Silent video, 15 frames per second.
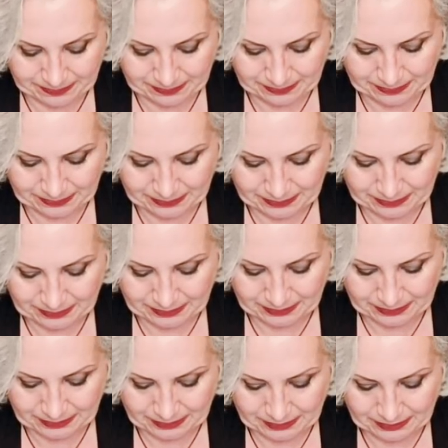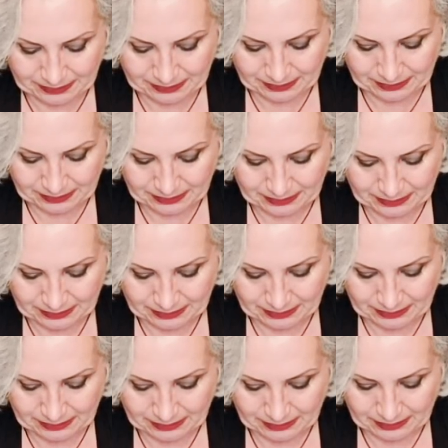
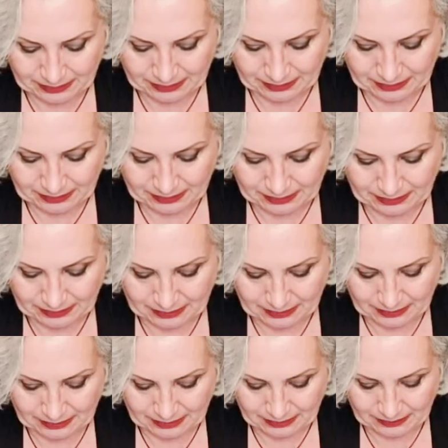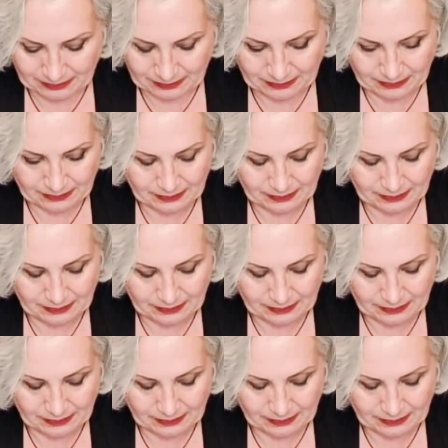(no one is talking)